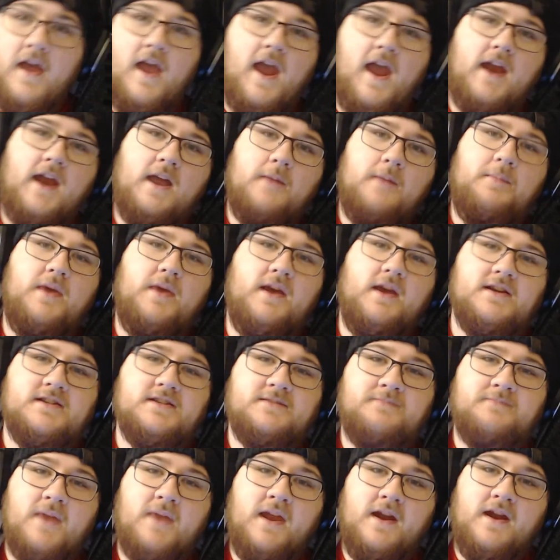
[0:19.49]
NiP has
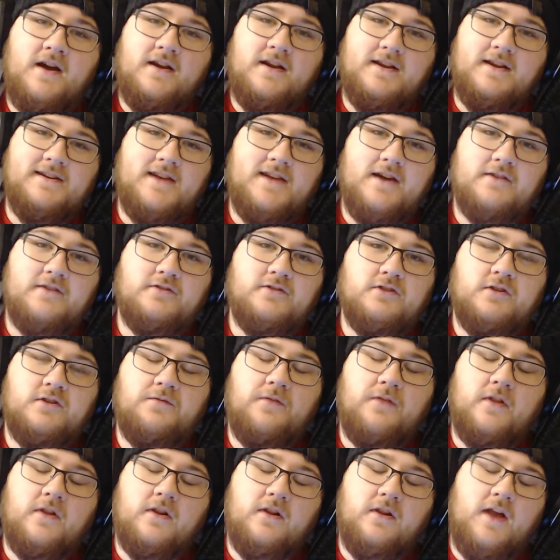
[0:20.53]
been on a downturn
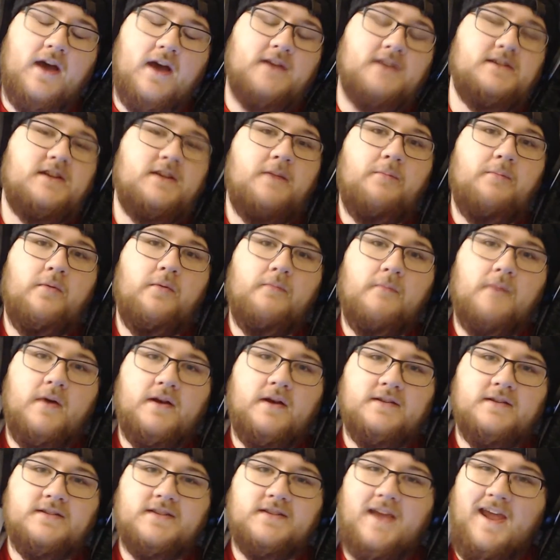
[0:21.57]
for the last couple
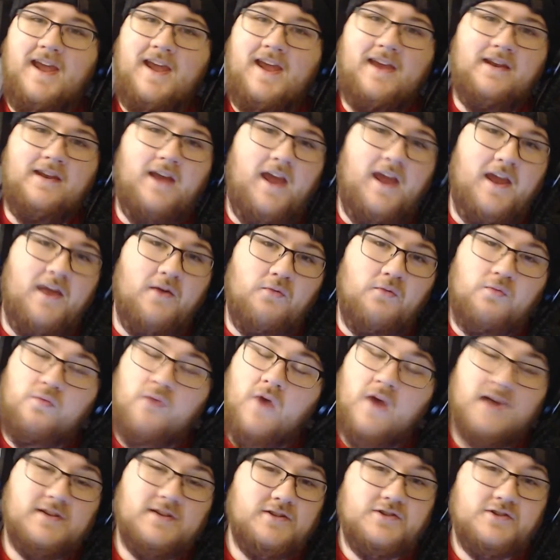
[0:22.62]
months, and a
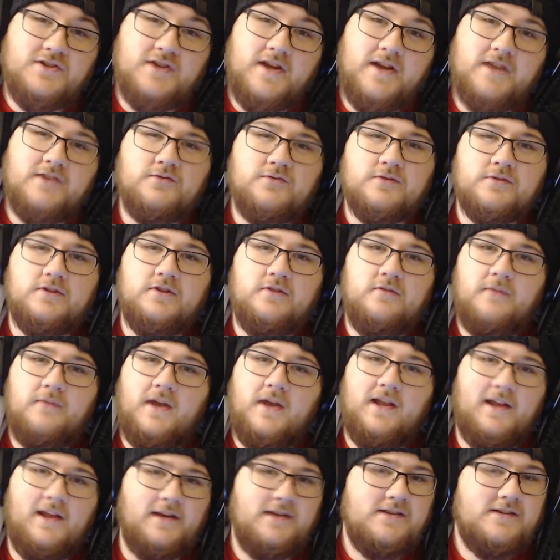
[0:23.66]
roster change was looming
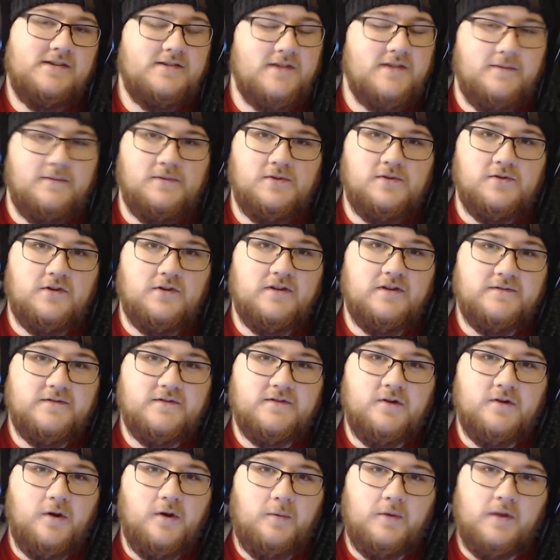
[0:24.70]
like some sort of
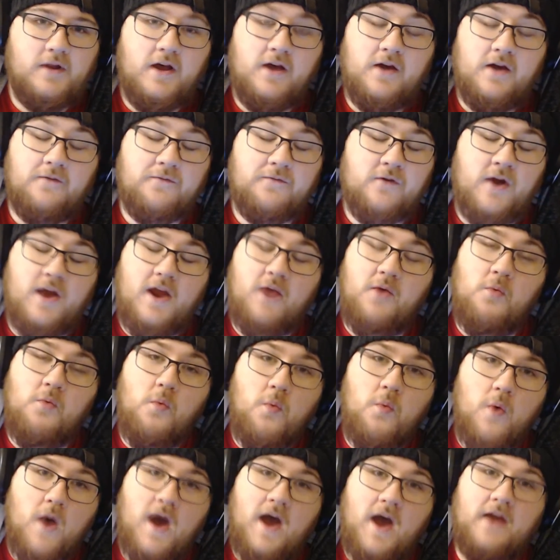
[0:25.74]
storm cloud for a
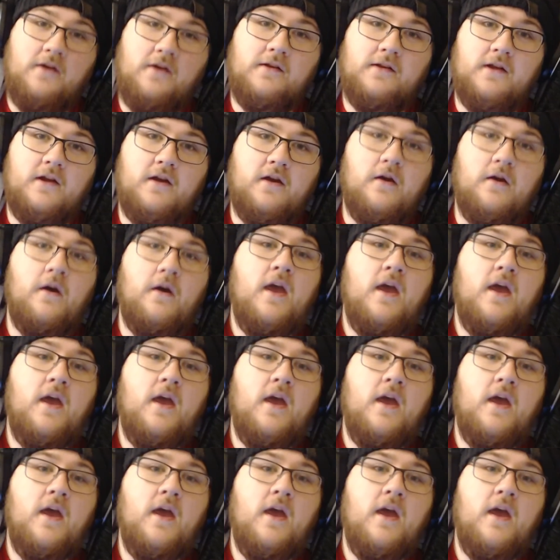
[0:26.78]
while now.